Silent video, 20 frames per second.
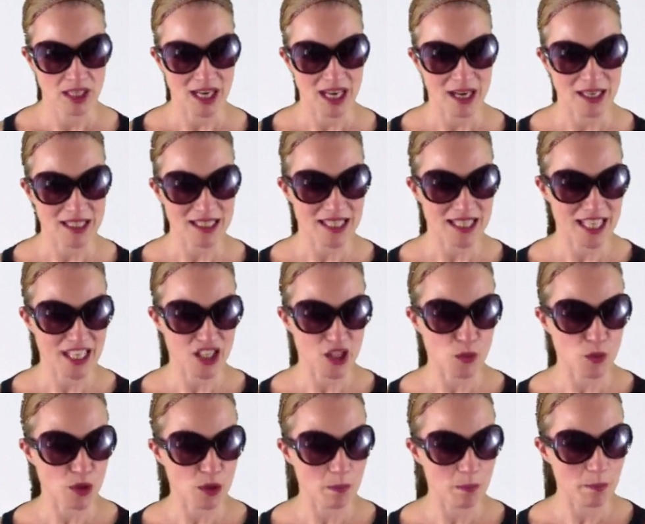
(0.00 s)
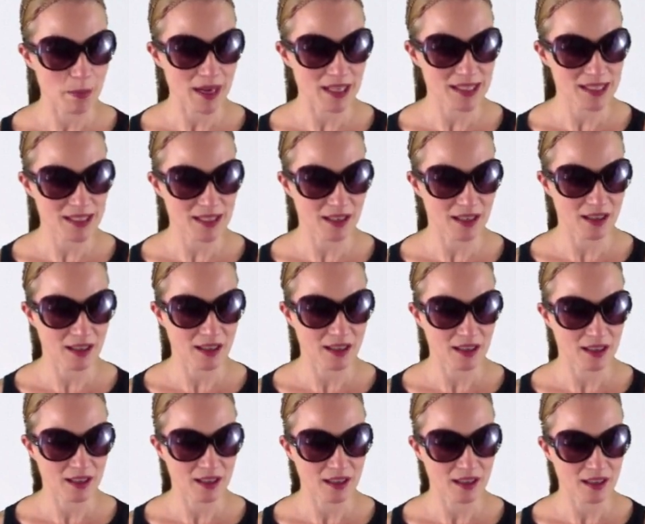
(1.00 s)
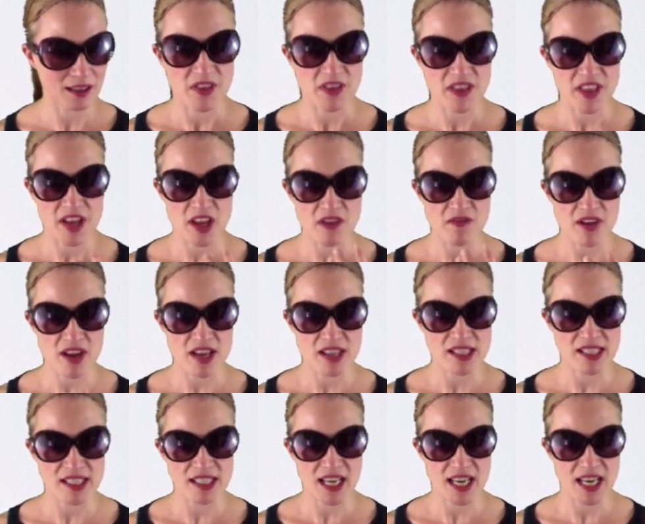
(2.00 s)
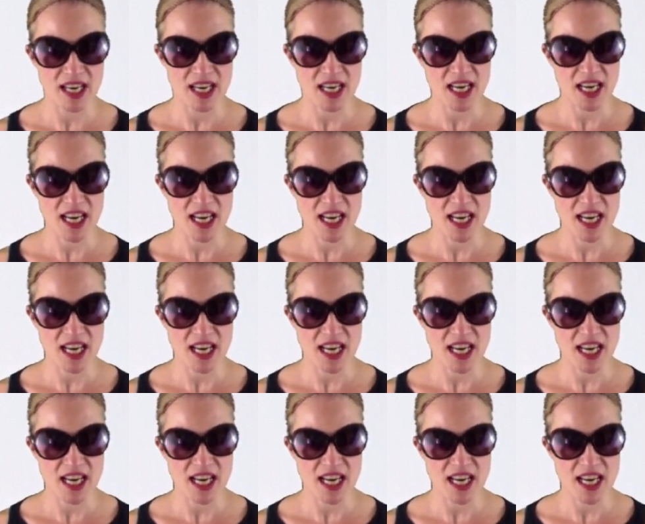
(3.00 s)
and saying the word better. Think of it as saying